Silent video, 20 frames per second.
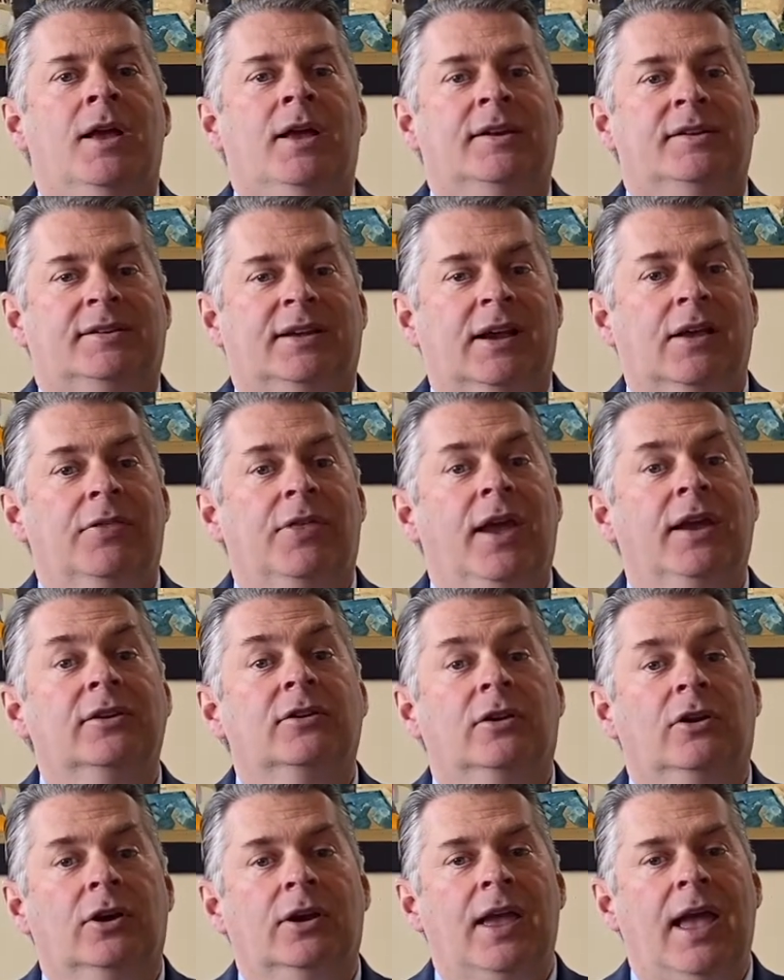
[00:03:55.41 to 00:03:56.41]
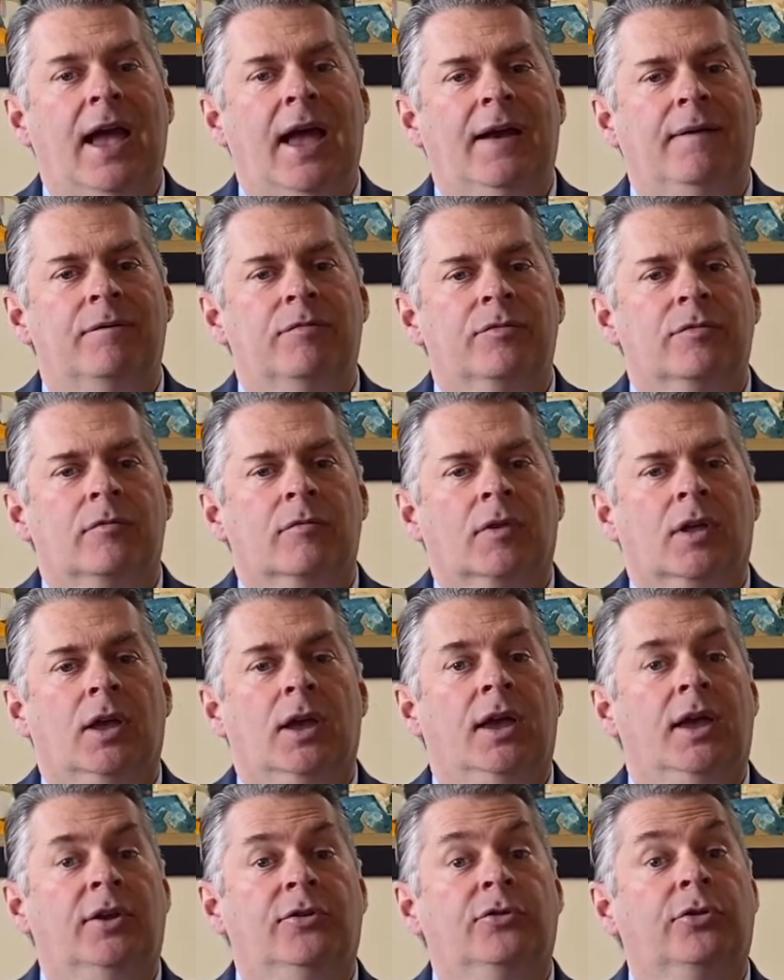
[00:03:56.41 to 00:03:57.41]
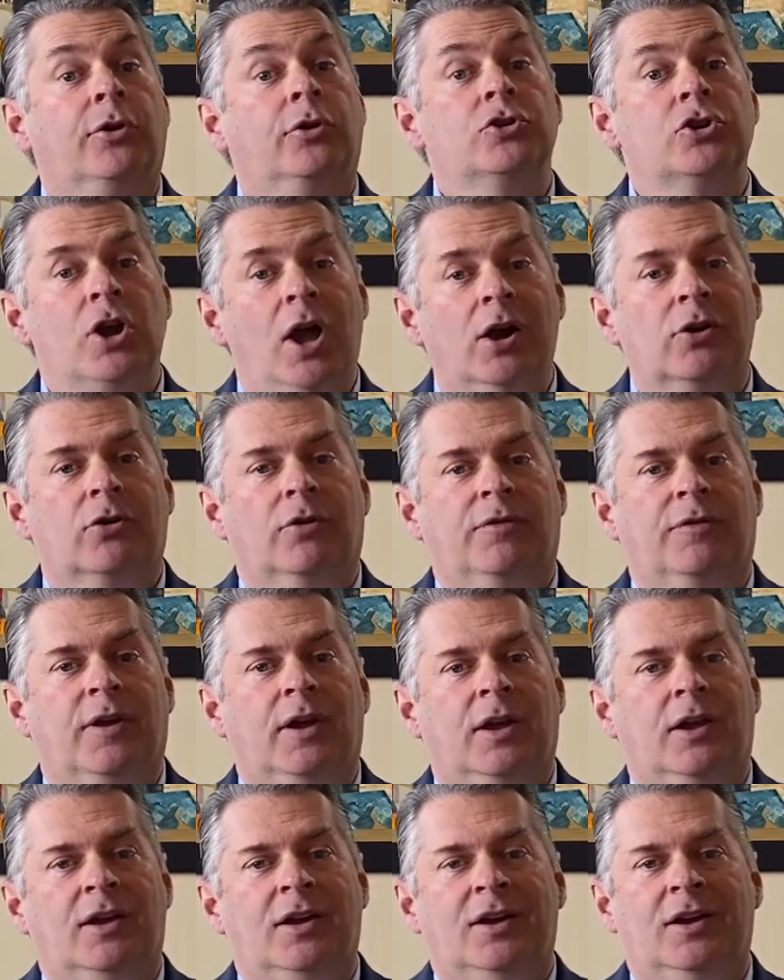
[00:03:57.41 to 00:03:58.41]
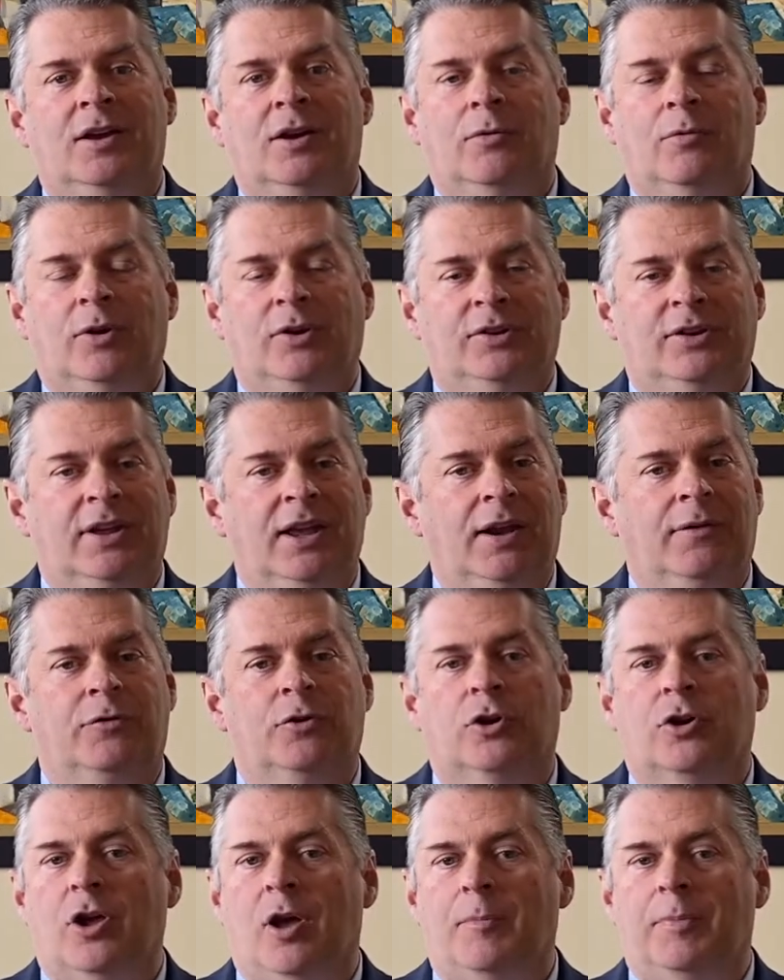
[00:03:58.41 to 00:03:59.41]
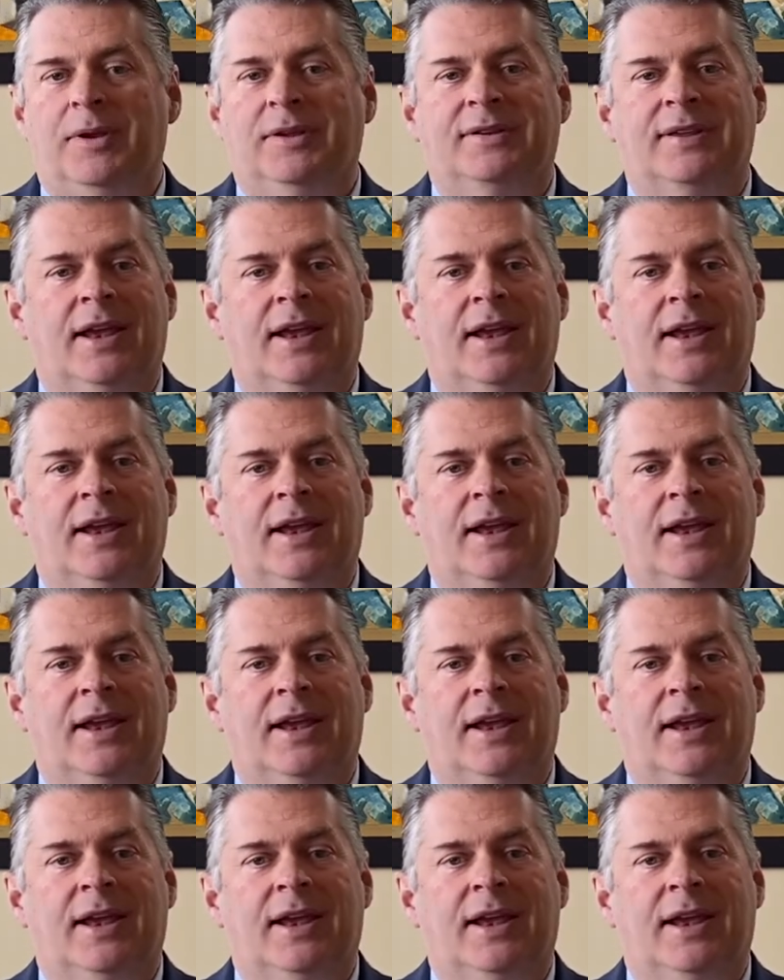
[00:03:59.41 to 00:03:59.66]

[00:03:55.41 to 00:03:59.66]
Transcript: Second thing to look at is their geography. Once again, if your company's